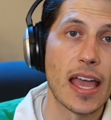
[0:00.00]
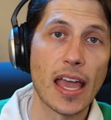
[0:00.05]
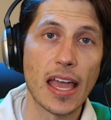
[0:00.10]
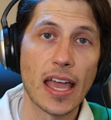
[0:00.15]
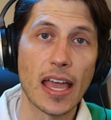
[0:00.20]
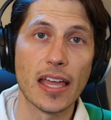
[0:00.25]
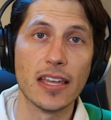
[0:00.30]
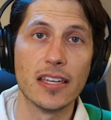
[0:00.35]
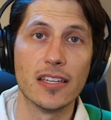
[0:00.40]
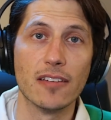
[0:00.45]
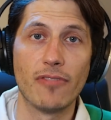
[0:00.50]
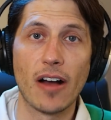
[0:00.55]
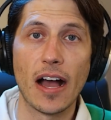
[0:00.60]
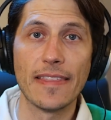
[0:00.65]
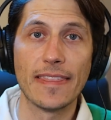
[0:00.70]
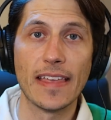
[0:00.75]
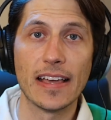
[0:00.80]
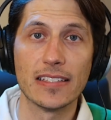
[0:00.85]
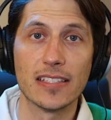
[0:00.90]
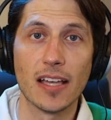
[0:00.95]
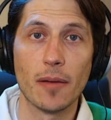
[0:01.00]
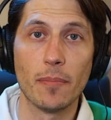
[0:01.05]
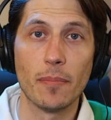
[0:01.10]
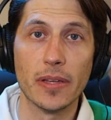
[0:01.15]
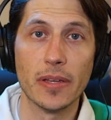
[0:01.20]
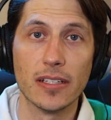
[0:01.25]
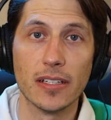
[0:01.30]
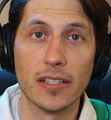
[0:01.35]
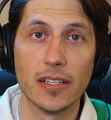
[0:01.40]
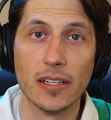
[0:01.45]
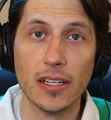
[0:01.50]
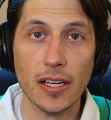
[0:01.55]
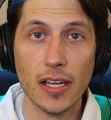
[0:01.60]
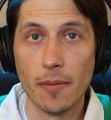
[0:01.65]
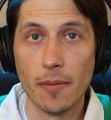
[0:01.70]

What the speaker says: and divide things up into